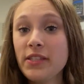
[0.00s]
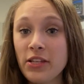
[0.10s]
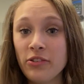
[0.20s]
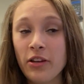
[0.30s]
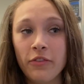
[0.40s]

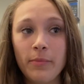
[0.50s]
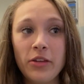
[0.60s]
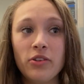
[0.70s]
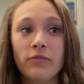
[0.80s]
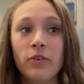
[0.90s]
sensory
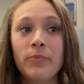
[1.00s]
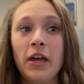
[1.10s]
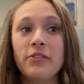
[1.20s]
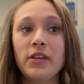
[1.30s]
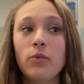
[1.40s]
information from
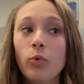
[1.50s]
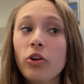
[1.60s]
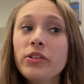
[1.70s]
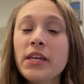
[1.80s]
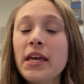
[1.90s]
the outside
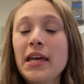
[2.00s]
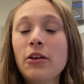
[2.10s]
world,